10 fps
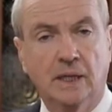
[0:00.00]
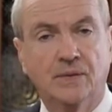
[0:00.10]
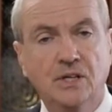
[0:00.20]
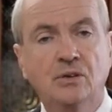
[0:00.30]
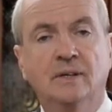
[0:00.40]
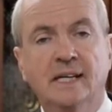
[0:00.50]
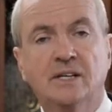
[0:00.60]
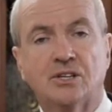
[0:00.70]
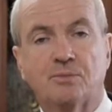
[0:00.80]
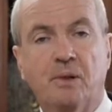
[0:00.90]
The unity
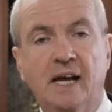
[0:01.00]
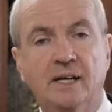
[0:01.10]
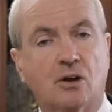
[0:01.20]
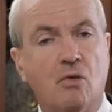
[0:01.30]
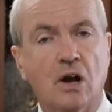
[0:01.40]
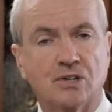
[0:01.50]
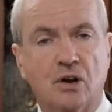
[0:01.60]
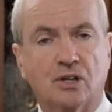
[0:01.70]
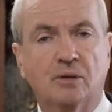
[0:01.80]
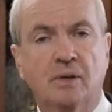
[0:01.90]
displayed across
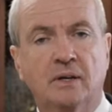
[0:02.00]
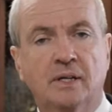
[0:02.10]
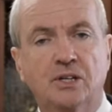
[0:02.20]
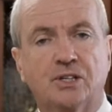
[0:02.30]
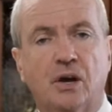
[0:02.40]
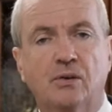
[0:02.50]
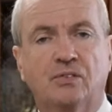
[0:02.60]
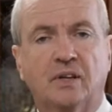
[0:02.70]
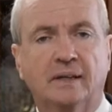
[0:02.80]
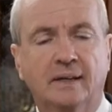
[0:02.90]
our community
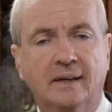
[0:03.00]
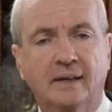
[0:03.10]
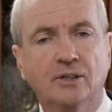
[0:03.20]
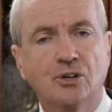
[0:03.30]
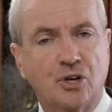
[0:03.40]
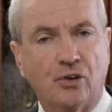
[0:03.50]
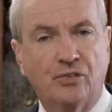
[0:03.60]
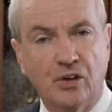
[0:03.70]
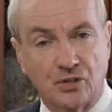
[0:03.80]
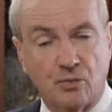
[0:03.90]
shows that New
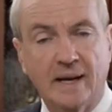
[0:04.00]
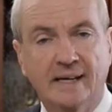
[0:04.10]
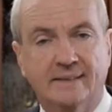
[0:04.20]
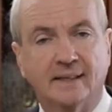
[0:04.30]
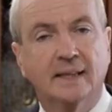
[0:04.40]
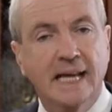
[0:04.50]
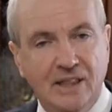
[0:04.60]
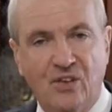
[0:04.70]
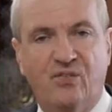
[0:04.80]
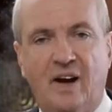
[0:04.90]
Jersey is ready to
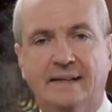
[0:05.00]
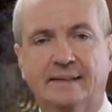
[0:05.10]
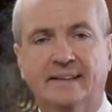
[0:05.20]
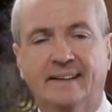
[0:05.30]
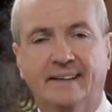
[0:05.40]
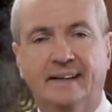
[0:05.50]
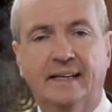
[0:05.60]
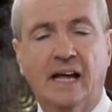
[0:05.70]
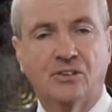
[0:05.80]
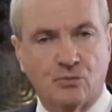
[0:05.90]
lead the fight
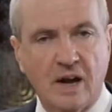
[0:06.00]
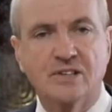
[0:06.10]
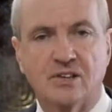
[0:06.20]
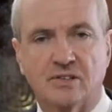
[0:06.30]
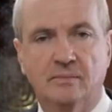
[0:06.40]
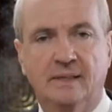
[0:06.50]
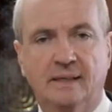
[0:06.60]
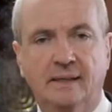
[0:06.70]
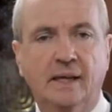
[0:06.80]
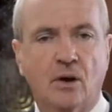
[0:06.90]
against racism
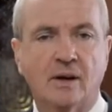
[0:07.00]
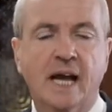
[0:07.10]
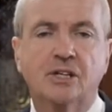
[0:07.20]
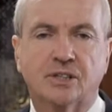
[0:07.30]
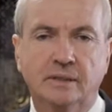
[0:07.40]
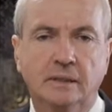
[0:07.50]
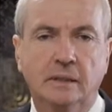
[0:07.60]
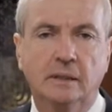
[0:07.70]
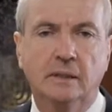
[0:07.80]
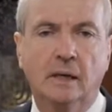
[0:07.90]
in our nation.
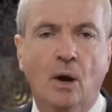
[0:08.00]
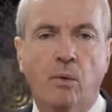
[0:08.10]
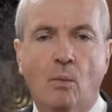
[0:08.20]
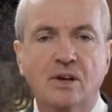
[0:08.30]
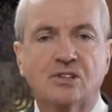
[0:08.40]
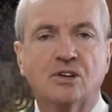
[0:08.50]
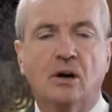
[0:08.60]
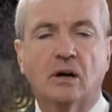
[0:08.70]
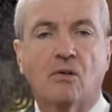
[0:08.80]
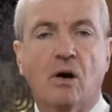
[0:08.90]
What we
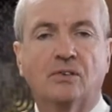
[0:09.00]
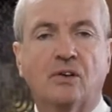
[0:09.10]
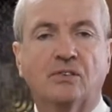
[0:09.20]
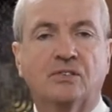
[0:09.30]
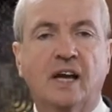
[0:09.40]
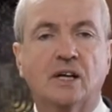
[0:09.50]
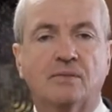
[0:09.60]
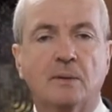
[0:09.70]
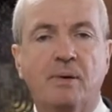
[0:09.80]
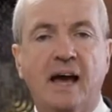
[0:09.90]
saw across our state
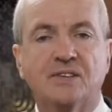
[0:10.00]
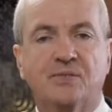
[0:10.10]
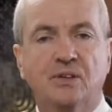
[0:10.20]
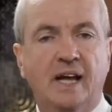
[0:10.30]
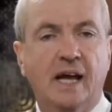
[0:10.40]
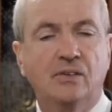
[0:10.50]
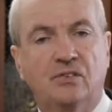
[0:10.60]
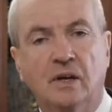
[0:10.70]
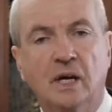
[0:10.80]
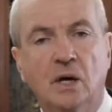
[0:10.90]
over the past few
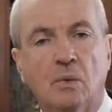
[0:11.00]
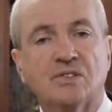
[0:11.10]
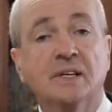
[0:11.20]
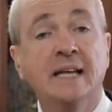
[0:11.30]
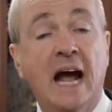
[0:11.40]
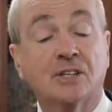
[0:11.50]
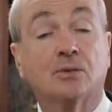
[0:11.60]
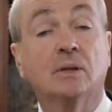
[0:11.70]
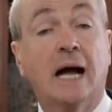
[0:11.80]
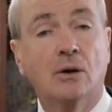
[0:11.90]
days was the
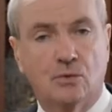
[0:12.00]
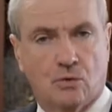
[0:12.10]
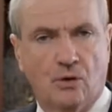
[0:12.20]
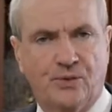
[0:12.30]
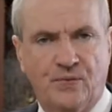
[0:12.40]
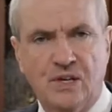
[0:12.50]
natural outgrowth of